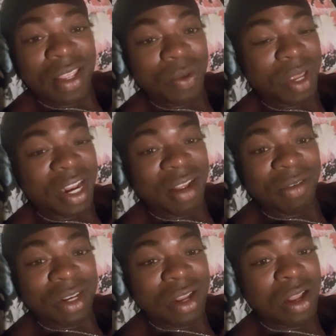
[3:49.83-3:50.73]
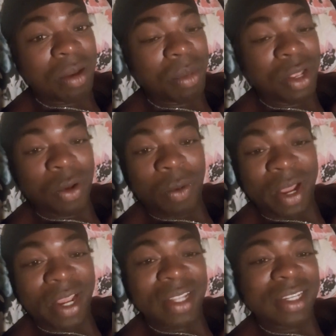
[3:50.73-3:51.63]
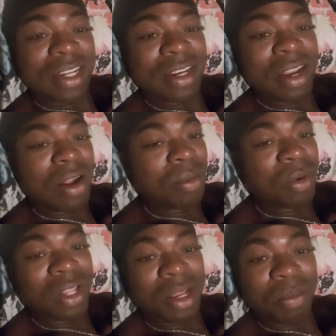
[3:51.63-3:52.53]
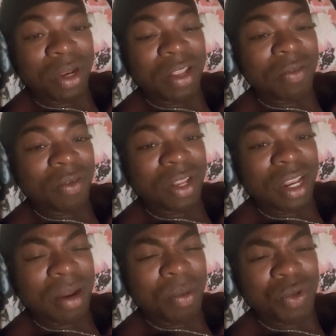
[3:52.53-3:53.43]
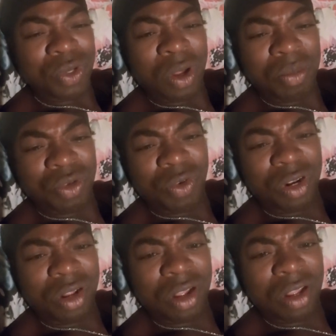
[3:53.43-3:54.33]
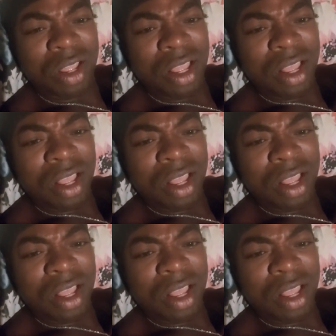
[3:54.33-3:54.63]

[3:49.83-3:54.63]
You can have a dog being quiet and normal and playful, and a person comes around a dog